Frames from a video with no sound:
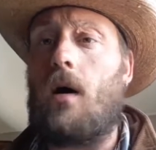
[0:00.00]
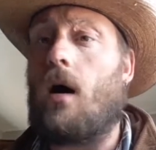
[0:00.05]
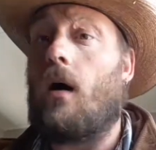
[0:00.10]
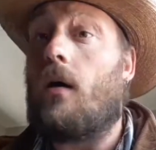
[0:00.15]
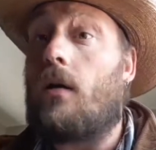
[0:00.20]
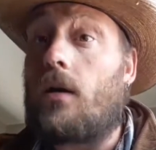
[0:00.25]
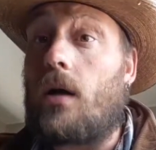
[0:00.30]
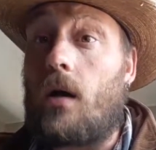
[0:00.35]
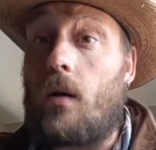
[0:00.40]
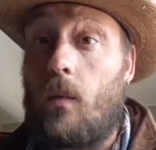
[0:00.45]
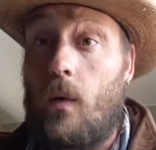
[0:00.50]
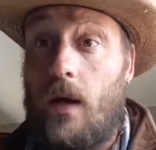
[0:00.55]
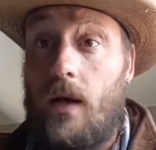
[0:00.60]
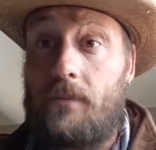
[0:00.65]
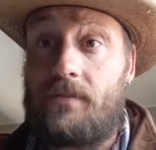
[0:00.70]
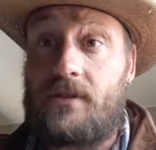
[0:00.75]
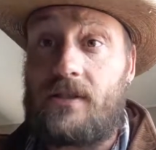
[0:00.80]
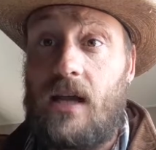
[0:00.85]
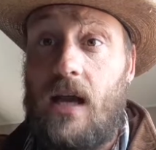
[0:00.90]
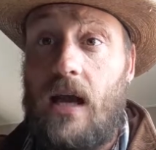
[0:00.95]
on our
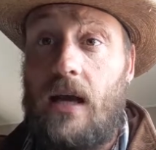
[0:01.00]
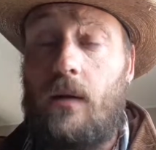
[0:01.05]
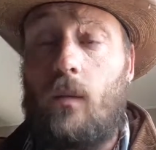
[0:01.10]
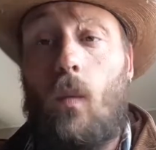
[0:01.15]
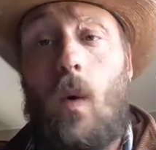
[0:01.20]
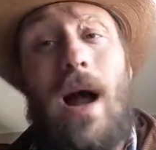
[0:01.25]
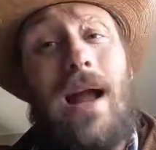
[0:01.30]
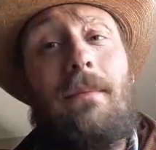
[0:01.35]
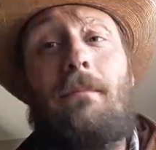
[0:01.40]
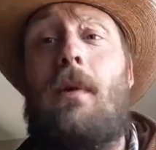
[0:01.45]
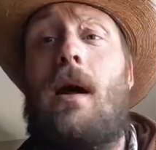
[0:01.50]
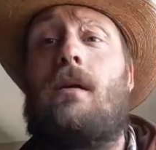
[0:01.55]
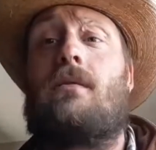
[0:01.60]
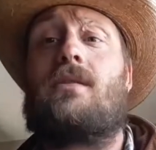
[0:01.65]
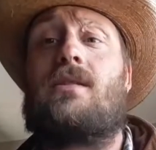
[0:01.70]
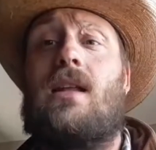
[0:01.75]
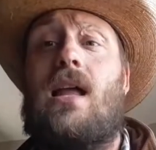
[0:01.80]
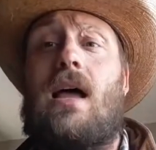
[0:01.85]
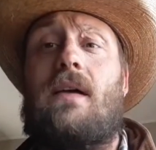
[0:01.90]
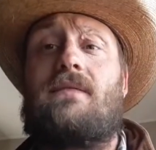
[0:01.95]
website,
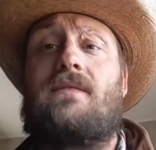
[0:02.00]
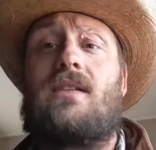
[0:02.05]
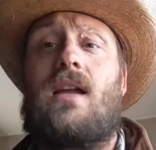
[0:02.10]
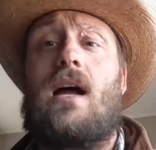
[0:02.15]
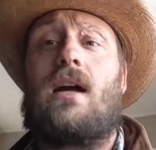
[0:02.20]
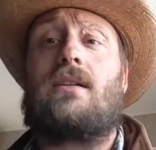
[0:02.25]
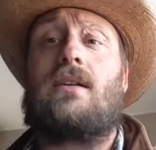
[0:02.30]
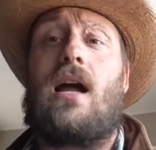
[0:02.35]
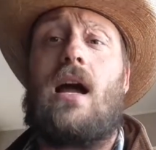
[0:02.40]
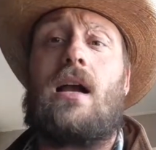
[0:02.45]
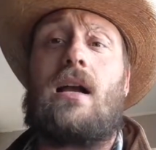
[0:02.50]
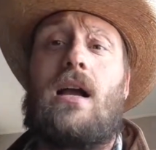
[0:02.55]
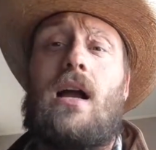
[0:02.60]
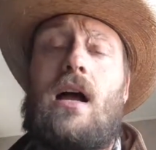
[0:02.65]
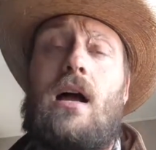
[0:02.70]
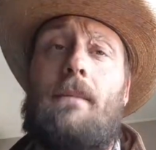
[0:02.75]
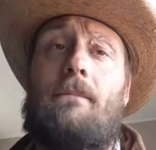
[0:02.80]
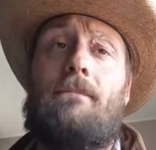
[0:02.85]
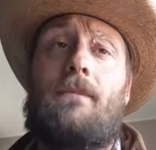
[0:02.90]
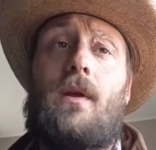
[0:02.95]

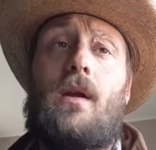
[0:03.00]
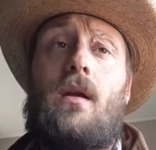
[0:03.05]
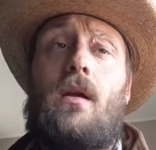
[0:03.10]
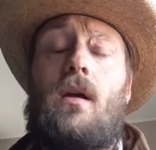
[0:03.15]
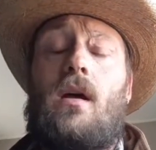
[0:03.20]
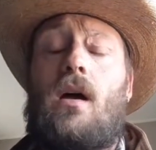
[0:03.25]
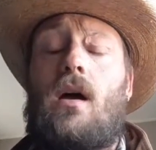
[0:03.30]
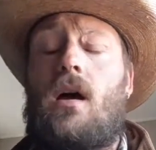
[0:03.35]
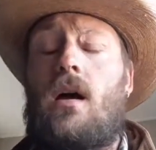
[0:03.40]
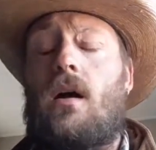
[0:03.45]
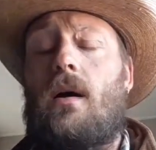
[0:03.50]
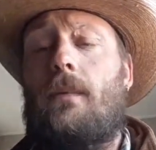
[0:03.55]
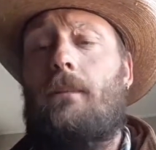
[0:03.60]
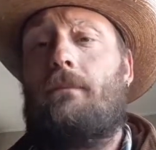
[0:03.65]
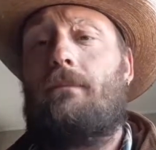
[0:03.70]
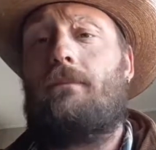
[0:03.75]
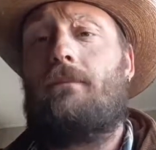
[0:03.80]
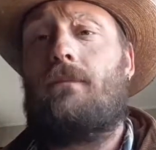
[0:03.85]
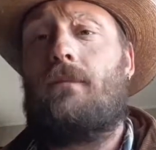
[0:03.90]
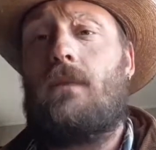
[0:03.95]
whitemountainslivestock.com.
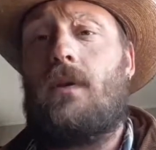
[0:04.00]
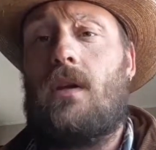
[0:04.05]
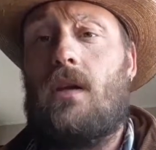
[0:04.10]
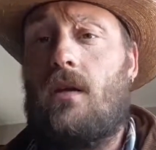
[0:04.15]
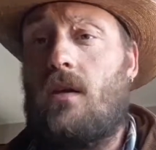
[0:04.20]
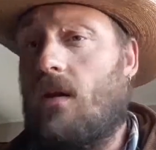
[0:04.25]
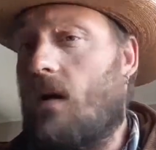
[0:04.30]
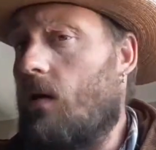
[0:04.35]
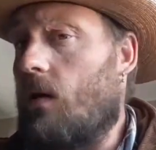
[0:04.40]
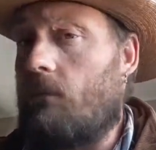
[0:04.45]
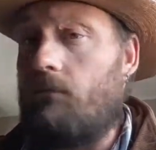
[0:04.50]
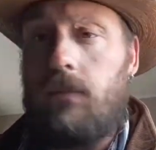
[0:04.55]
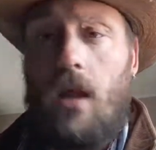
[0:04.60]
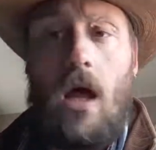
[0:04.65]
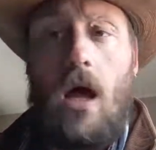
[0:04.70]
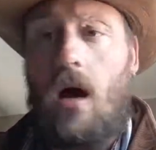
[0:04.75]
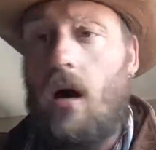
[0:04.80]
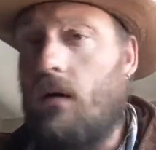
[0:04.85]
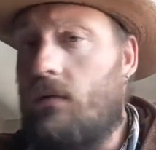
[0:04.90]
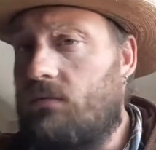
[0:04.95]
You can go to
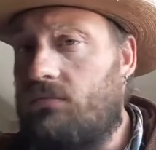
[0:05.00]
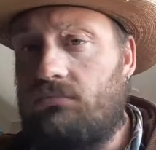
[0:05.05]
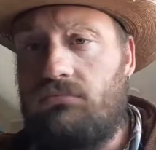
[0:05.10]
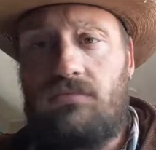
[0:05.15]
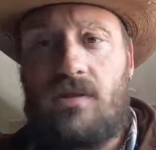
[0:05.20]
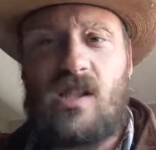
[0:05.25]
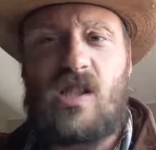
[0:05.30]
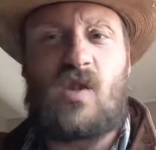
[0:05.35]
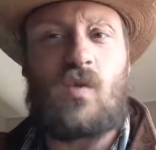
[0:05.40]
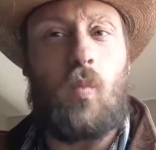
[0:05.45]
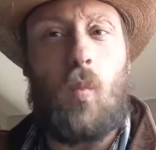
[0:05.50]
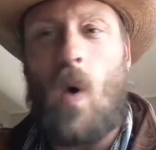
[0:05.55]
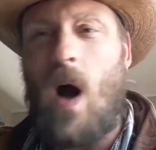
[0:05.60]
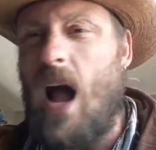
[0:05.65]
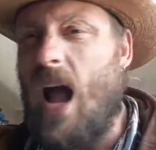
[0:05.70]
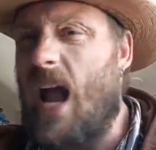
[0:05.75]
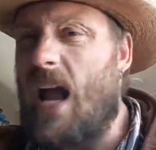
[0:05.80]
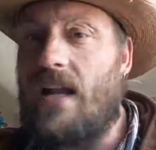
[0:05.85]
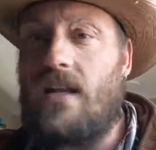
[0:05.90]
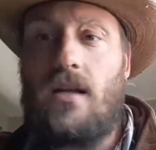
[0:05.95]
blog,
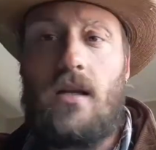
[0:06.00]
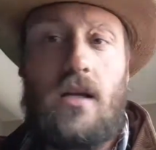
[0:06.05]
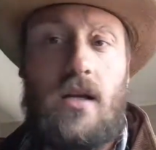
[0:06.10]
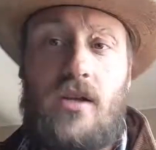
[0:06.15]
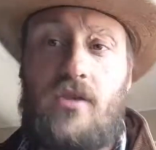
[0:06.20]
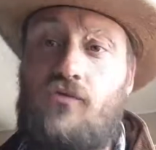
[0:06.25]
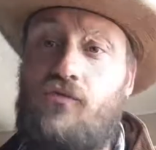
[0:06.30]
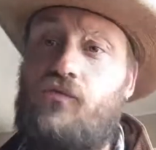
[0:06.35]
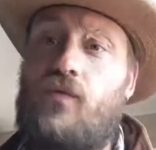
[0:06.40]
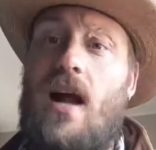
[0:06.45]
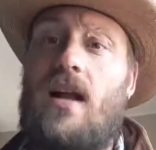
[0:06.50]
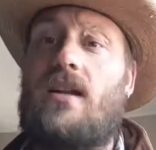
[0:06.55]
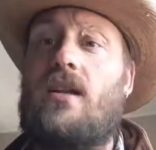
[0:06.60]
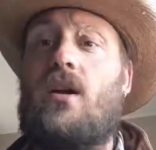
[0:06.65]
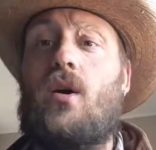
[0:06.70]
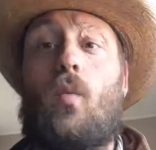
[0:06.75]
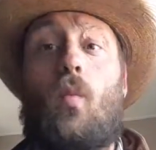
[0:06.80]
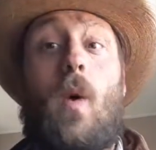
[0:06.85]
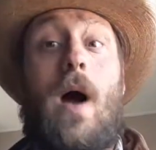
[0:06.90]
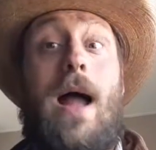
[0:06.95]
swine, it's right in
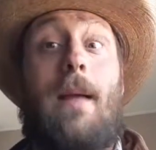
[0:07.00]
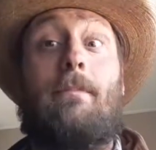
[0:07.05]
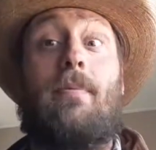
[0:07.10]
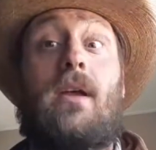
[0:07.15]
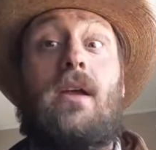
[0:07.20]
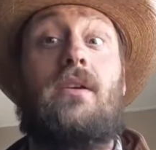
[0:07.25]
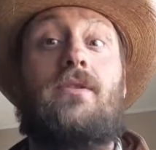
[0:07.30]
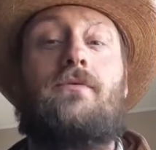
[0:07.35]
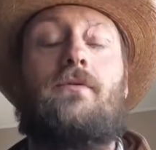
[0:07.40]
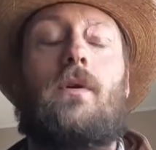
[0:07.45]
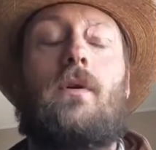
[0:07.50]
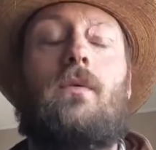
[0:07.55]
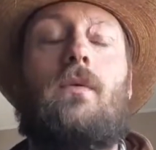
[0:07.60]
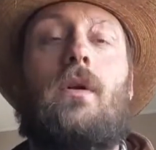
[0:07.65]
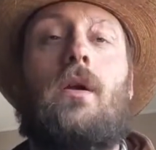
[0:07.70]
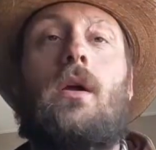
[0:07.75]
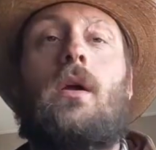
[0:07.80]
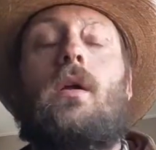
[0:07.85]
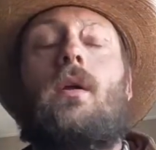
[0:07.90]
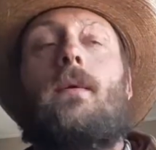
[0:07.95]
there, why pigs root.
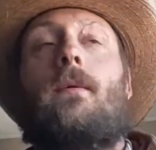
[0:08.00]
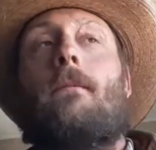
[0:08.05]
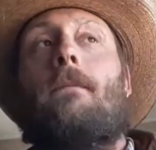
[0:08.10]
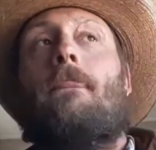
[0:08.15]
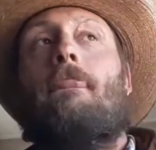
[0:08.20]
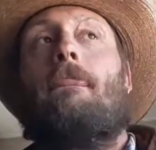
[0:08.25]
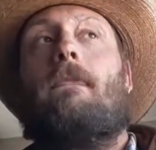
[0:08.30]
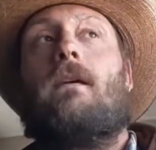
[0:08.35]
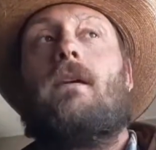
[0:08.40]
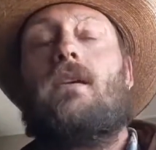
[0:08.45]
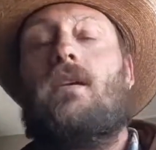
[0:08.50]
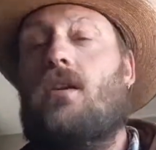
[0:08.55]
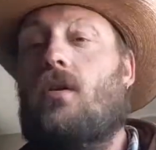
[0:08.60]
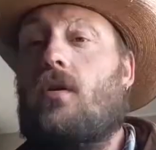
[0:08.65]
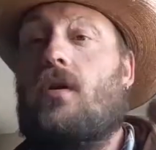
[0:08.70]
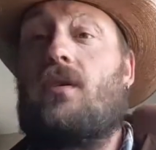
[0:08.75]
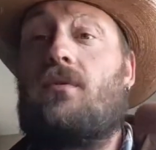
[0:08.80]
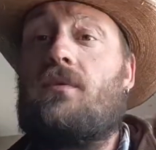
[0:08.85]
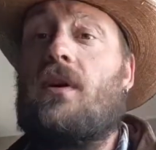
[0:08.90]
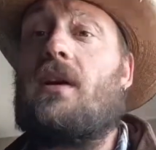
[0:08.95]

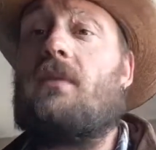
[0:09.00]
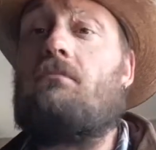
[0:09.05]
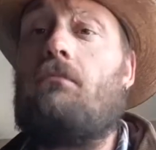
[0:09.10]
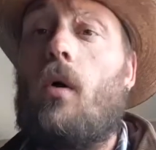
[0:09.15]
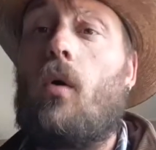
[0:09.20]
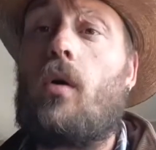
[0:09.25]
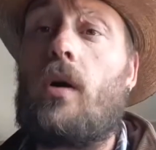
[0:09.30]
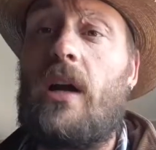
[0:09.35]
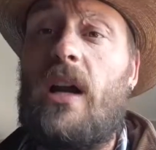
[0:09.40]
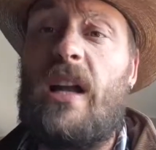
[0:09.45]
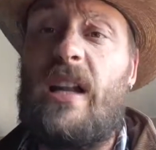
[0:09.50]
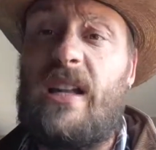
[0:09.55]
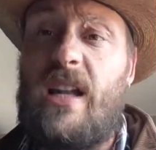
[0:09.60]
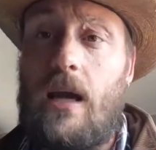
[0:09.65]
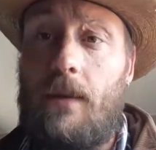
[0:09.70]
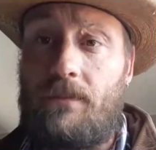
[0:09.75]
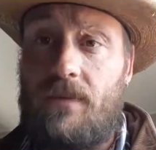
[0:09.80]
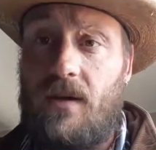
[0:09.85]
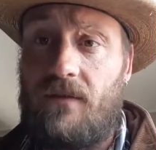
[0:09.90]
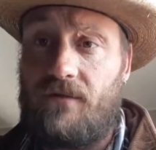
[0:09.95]
You can read more
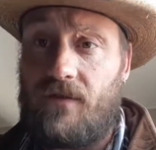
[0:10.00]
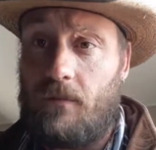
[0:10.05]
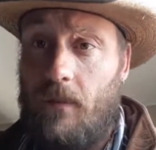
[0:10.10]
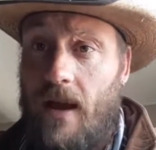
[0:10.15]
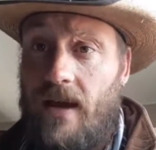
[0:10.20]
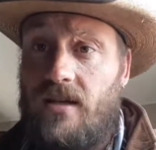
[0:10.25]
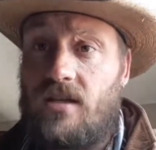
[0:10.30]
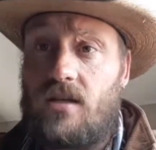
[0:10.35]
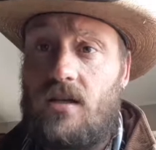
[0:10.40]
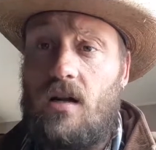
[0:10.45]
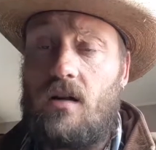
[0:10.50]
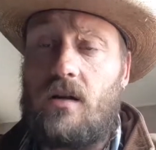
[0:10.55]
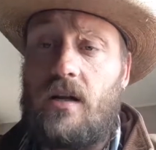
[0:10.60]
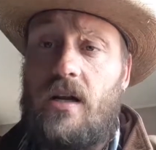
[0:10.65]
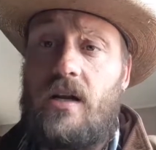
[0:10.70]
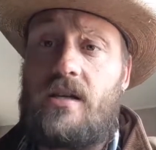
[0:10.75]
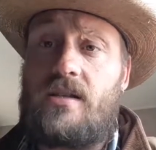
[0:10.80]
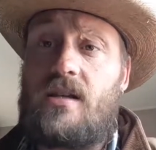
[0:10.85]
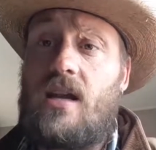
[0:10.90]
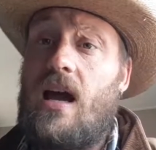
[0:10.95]
in-depth information on
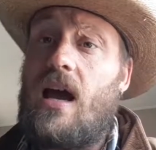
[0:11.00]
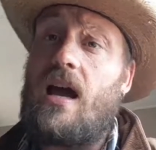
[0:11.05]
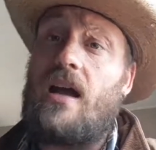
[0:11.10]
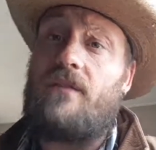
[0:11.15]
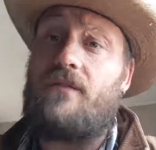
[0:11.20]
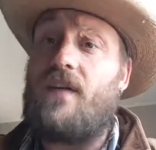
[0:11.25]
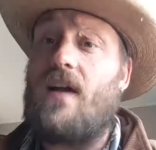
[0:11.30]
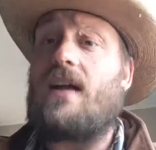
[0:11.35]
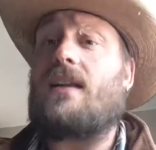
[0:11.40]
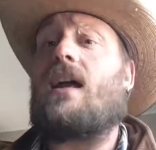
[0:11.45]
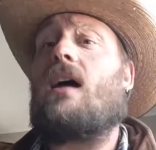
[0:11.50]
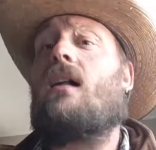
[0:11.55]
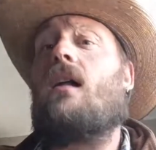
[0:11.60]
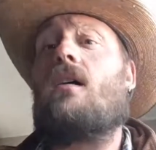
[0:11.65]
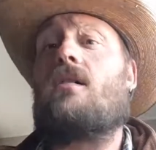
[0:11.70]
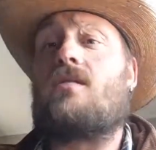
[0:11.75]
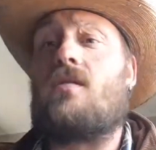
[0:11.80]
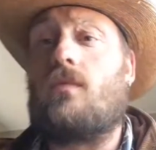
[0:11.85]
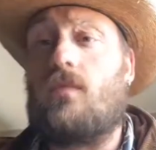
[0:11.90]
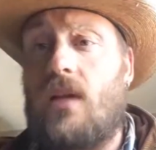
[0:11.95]
this. In fact, I'll
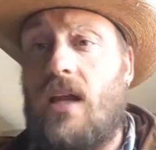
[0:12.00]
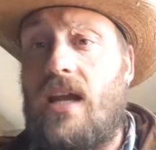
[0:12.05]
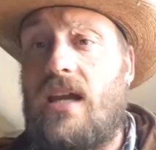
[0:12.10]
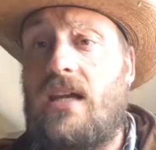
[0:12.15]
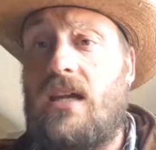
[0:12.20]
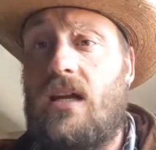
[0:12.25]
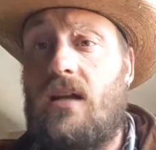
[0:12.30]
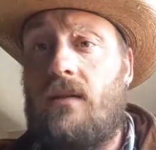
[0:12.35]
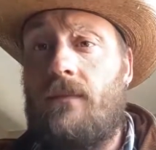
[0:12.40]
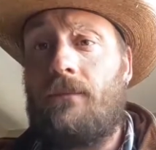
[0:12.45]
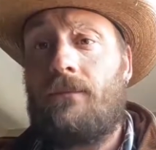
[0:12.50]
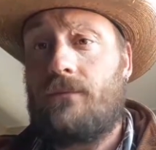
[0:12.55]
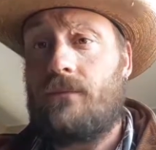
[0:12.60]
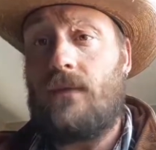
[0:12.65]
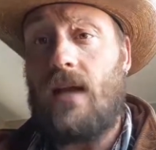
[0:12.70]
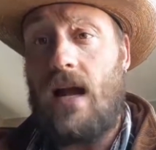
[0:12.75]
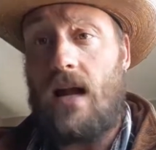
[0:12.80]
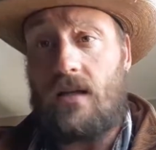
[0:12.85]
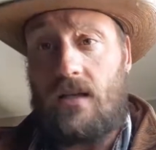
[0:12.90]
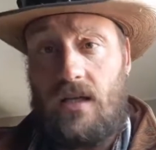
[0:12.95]
also link it
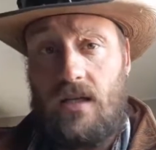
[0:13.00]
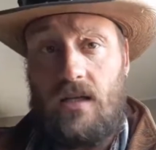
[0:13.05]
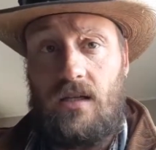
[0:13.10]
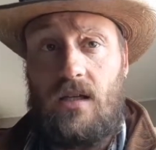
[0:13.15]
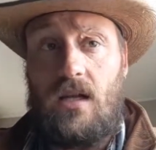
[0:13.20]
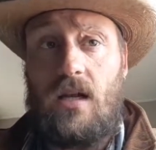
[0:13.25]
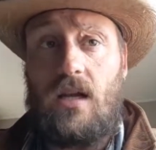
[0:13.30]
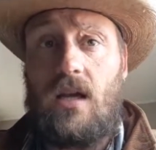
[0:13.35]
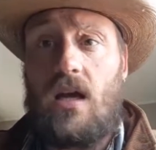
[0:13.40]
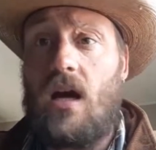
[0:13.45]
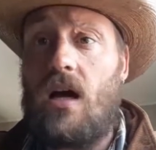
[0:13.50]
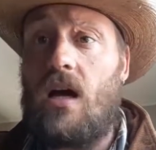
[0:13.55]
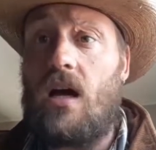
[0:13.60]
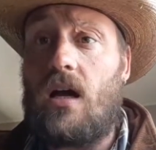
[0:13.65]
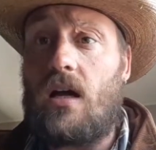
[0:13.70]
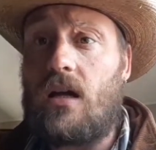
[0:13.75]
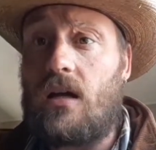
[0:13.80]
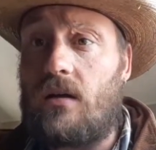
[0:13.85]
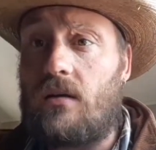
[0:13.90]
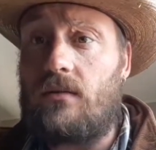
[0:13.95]
down in
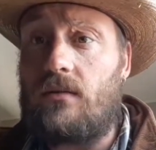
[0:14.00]
the